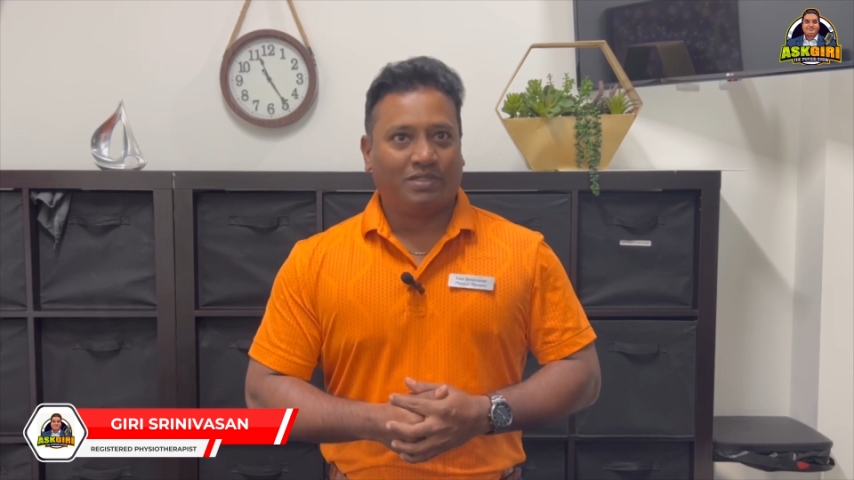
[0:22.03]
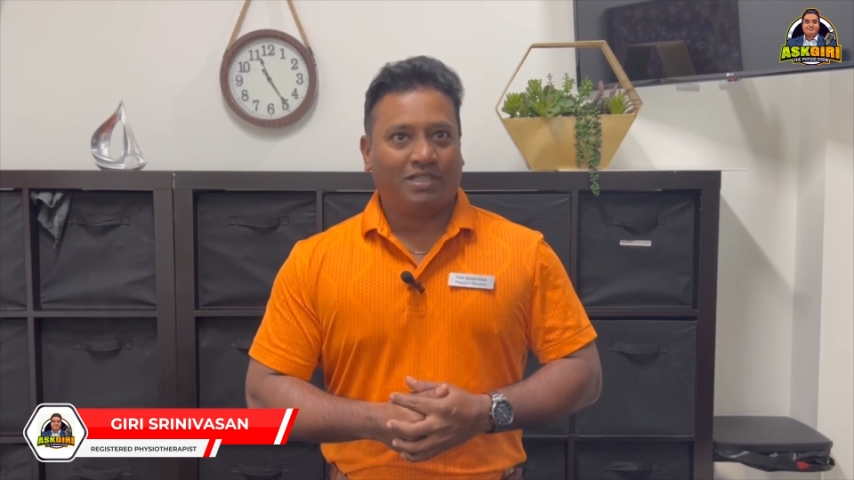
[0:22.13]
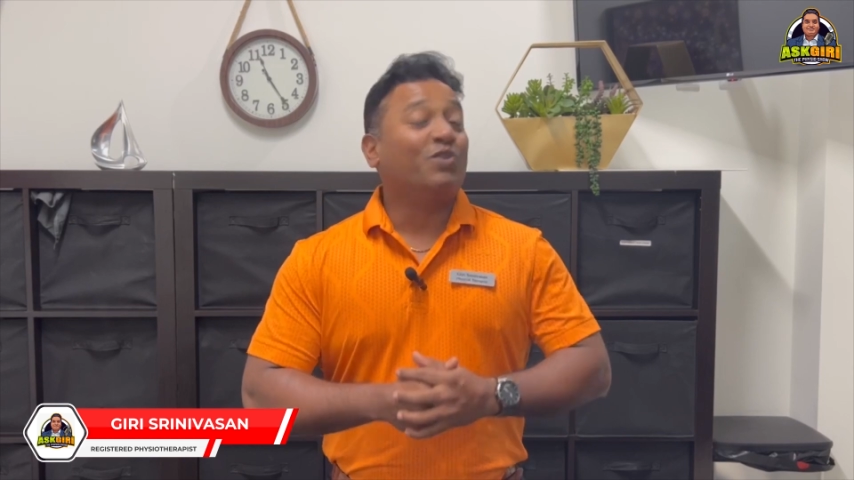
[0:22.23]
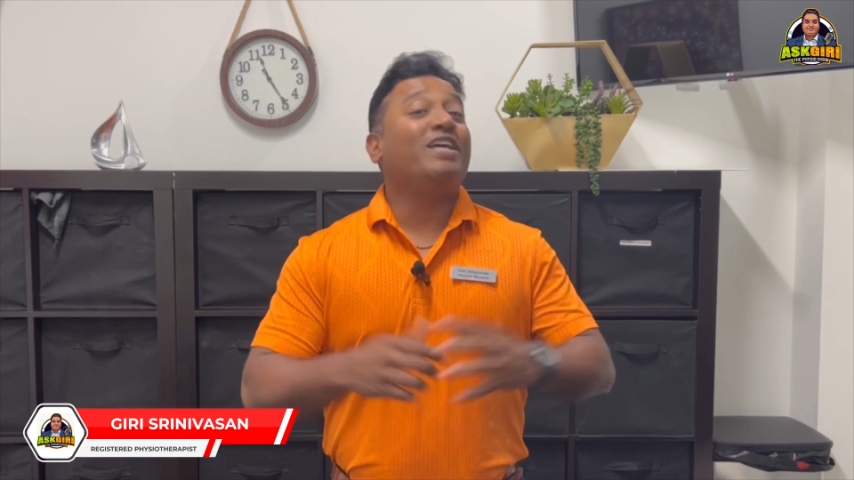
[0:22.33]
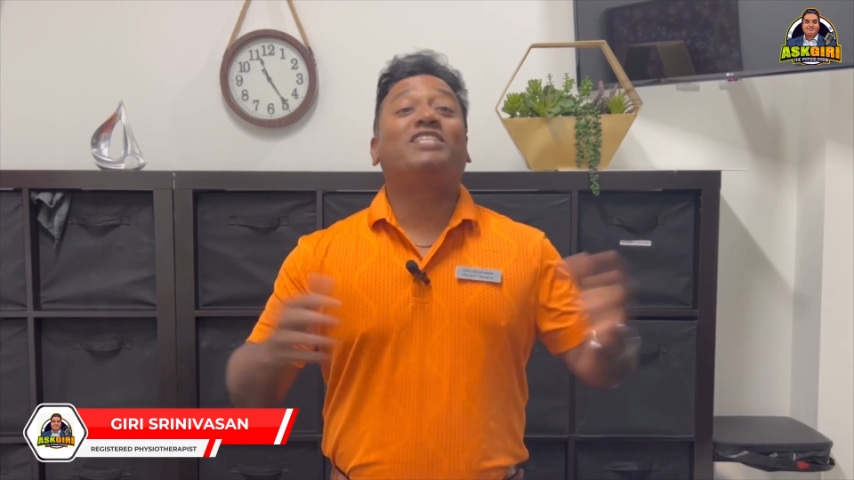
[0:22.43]

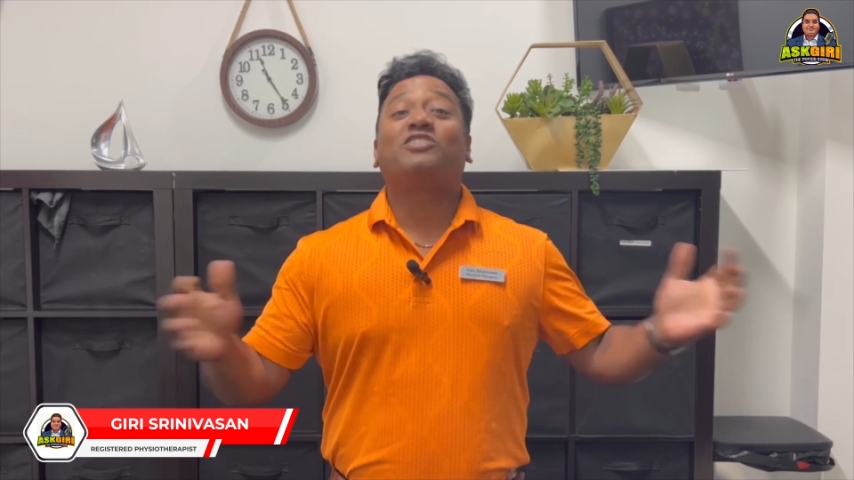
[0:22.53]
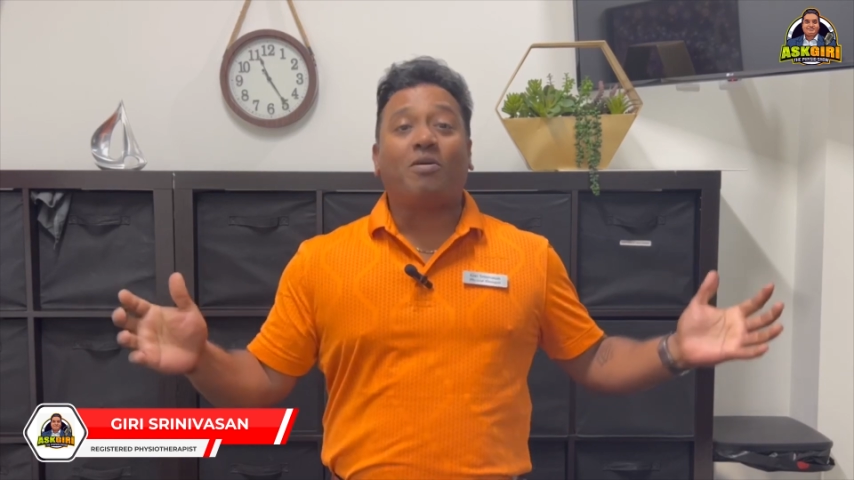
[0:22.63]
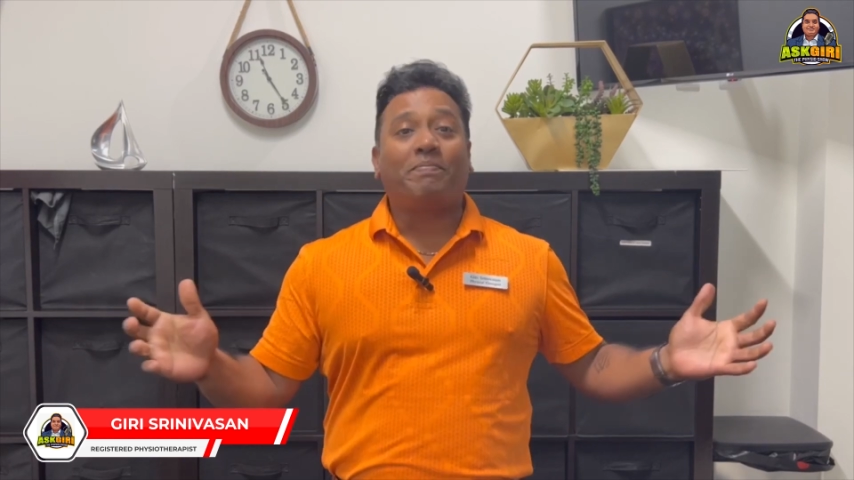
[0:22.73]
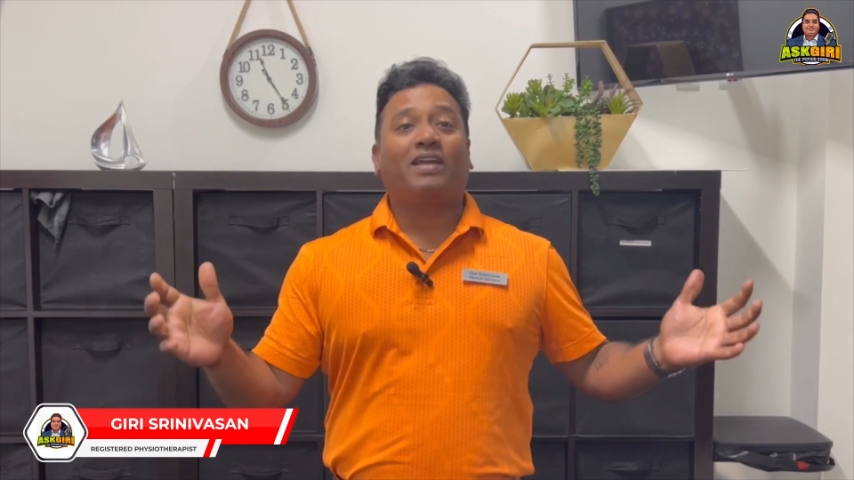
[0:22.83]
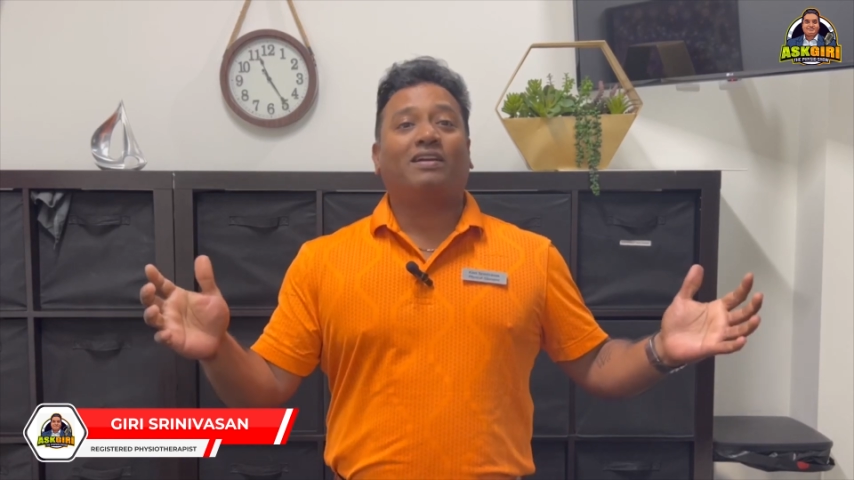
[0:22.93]
Today's
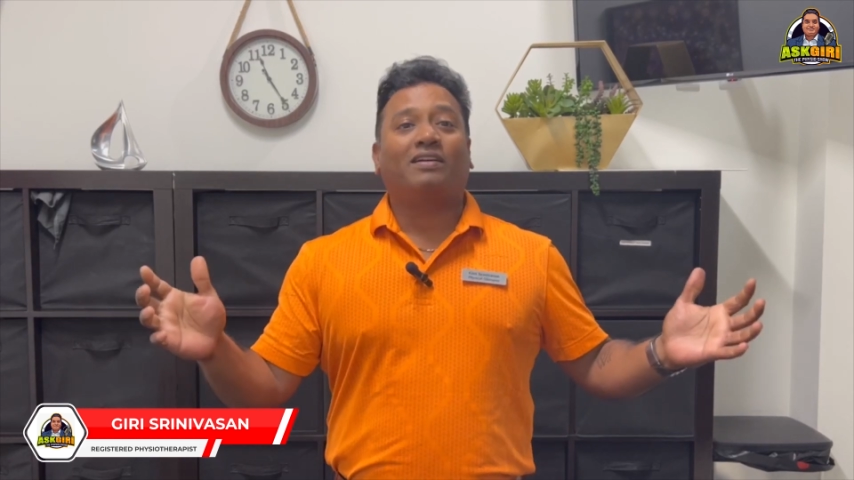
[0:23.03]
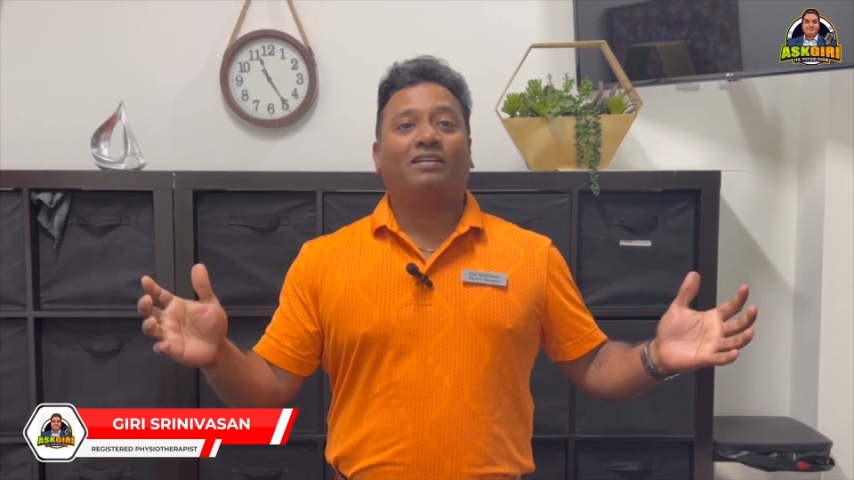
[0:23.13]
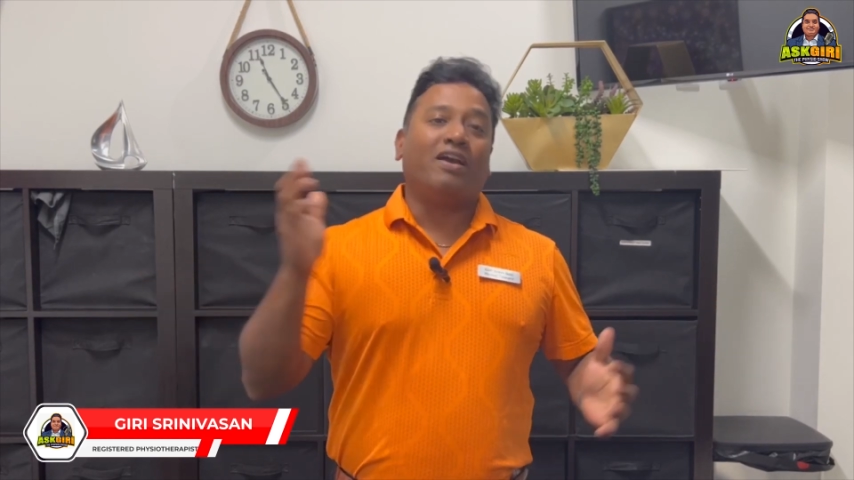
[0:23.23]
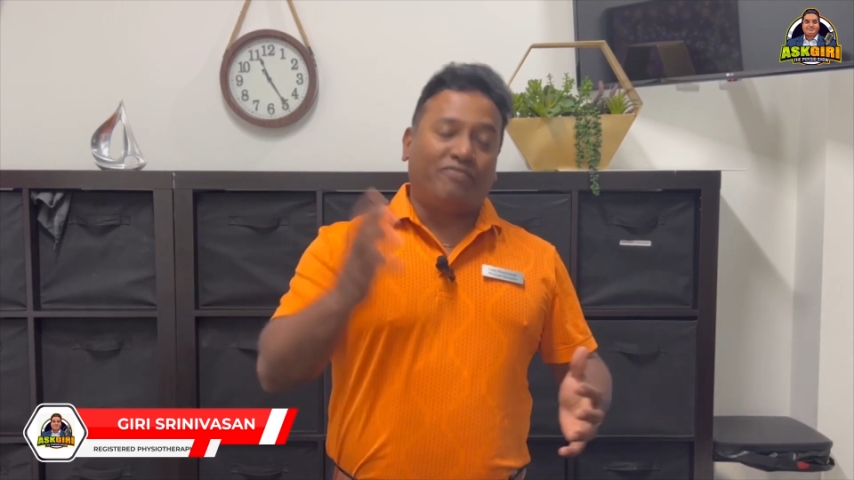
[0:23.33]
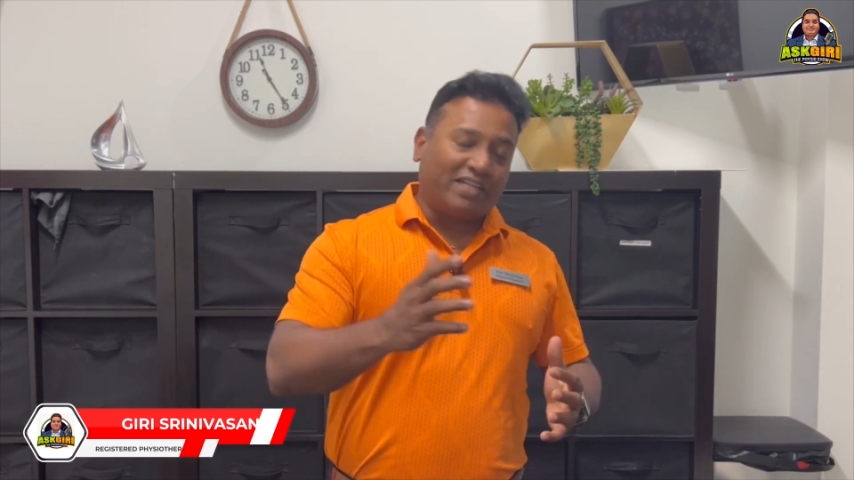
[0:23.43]
topic,
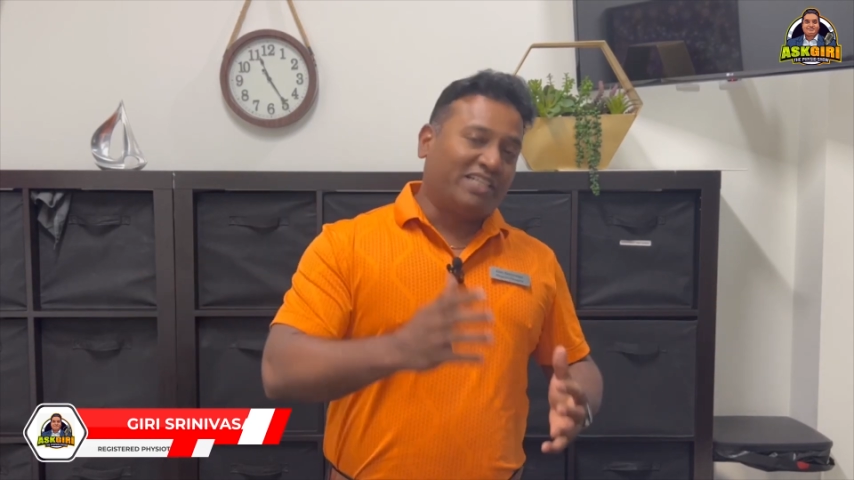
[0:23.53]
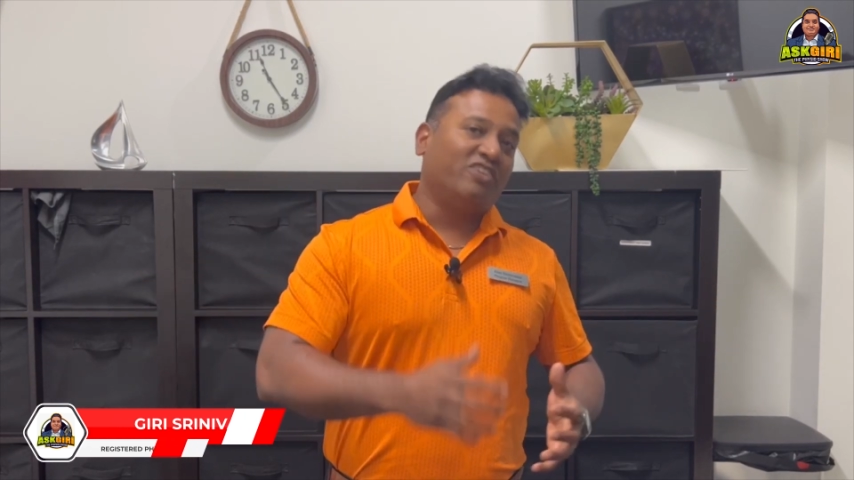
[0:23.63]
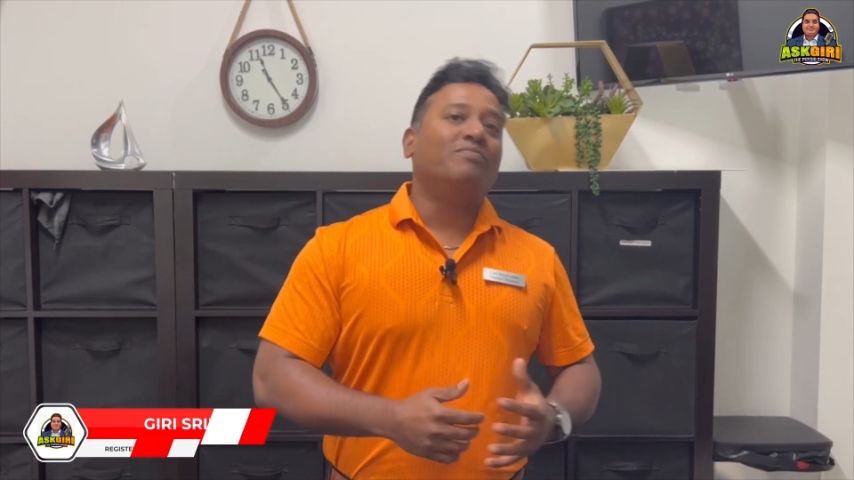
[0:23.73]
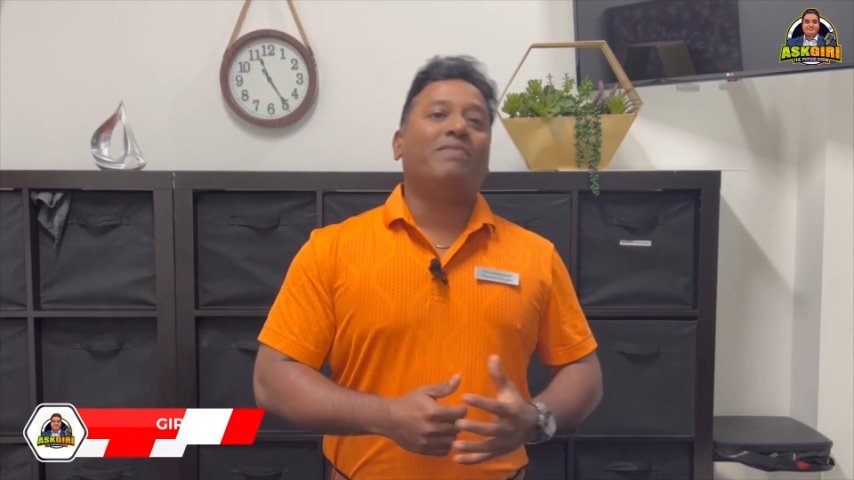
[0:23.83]
effective